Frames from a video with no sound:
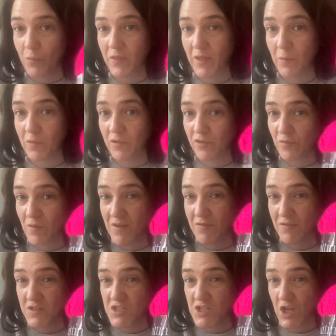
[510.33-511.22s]
They were 3
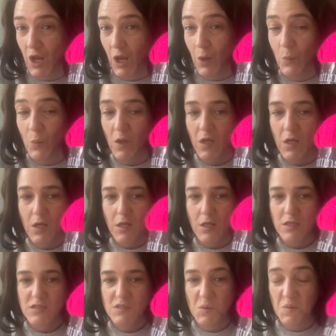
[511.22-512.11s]
for 2.
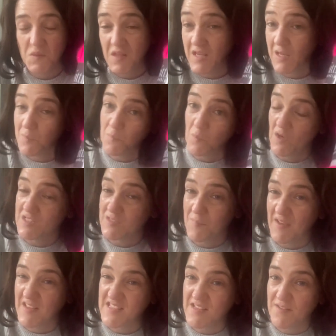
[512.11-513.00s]
So I think it worked
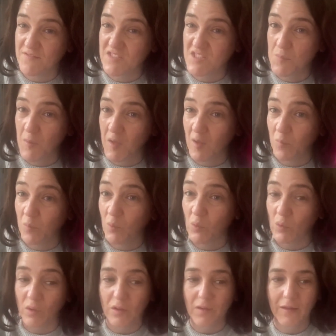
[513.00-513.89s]
about 70p a
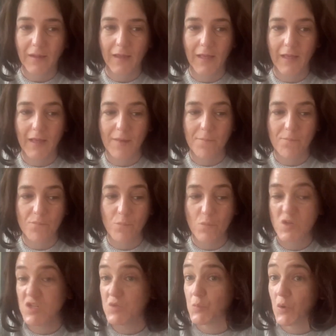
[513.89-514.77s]
ball,
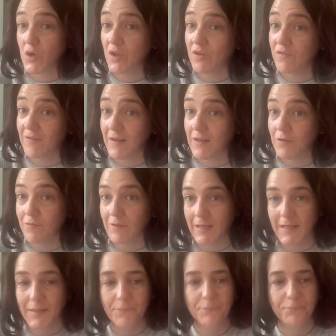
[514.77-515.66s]
which is pretty good value,
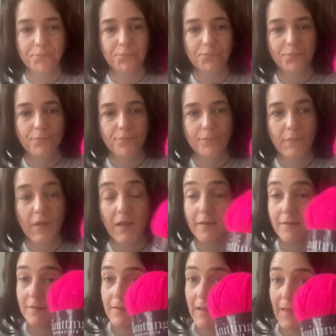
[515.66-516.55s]
really.
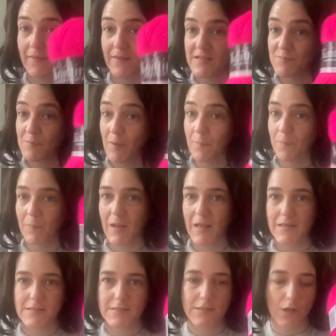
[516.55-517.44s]
So yeah, that's my
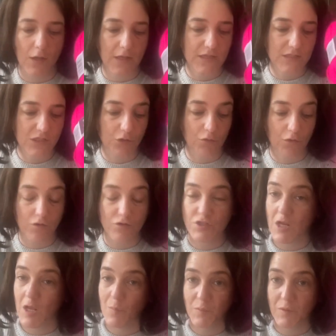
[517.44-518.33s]
plan tonight, is to
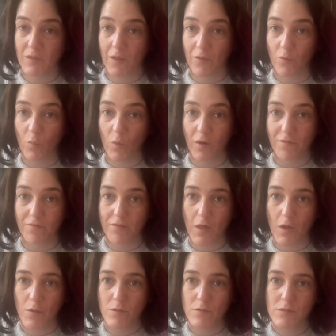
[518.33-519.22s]
crochet up another one of
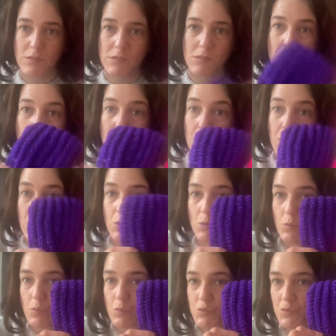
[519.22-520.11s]
those
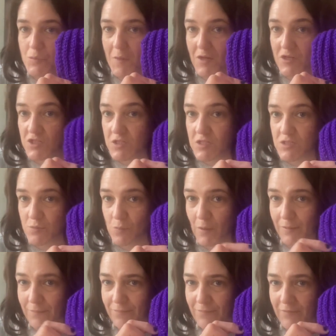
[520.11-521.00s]
to match this
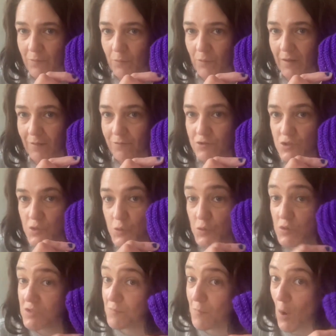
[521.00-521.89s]
one. And then we'll have 2
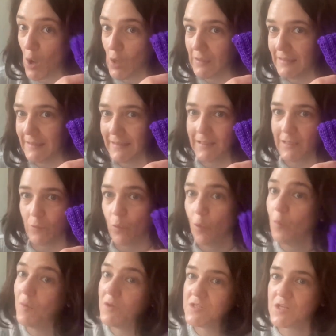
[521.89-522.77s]
sparkly
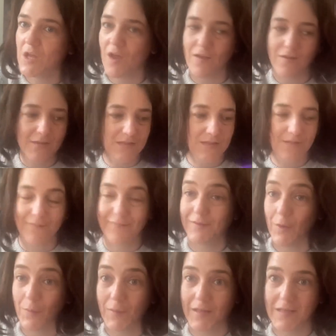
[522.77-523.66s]
ear-warmered girls
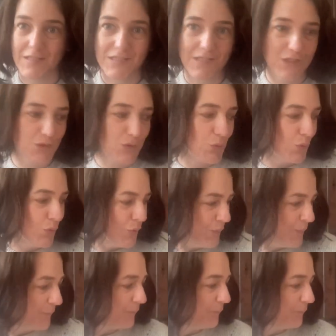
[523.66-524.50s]
going into school.